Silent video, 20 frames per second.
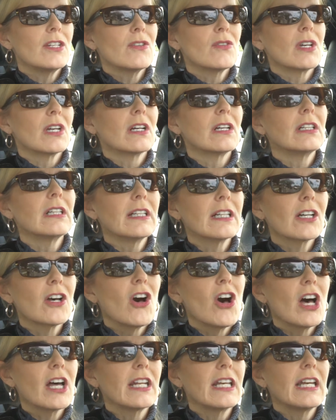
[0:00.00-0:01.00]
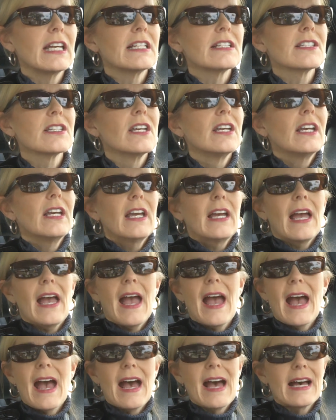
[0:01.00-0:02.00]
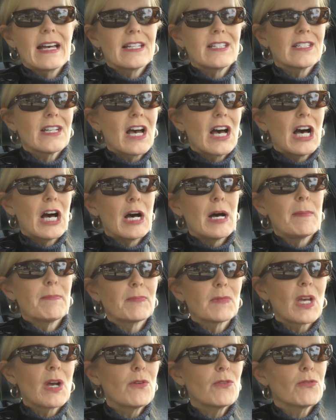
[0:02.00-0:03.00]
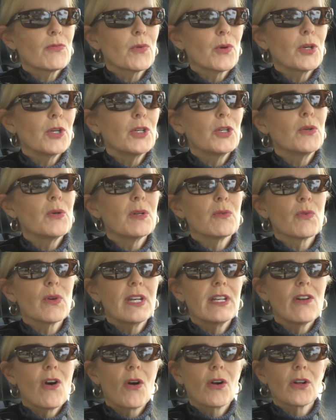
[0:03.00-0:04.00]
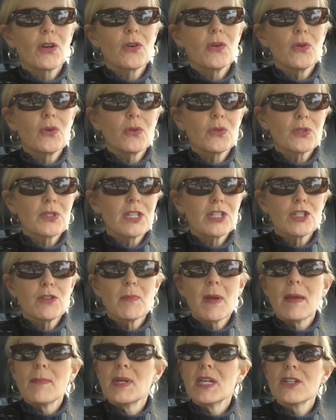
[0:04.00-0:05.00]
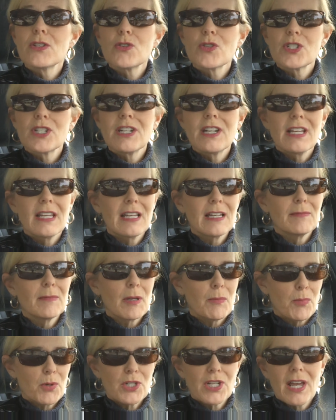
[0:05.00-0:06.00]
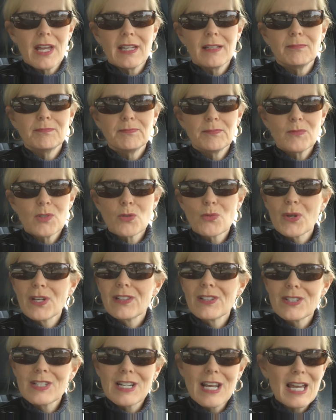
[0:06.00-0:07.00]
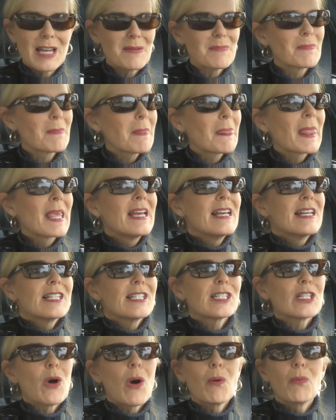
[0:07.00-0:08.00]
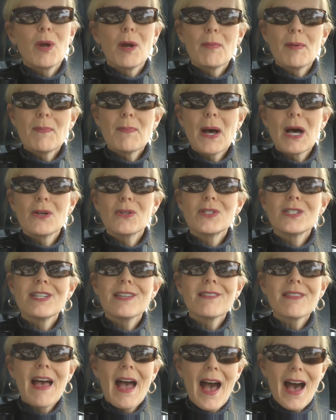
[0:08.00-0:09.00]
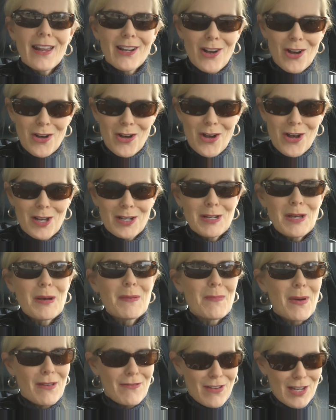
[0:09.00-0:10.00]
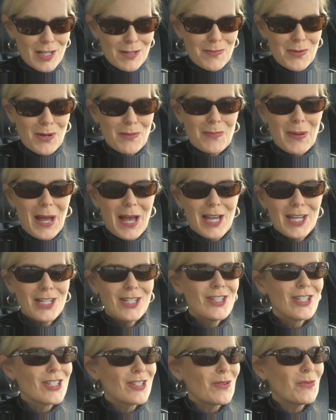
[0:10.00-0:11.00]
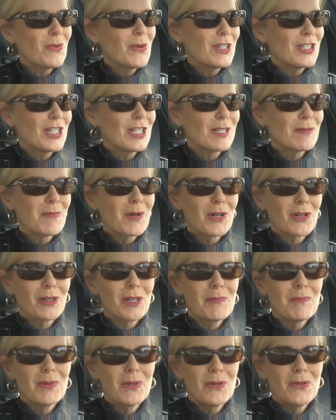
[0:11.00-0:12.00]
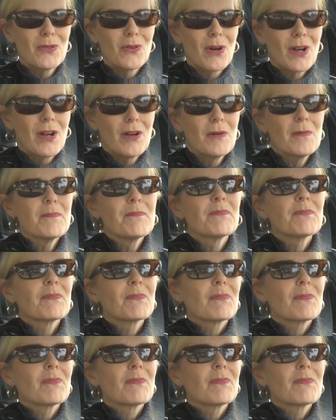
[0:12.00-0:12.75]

and you can click on it and go through and read articles that you may be interested in that pertain to real estate. So I will be posting that on my Facebook page, which is Marilyn Boudreaux,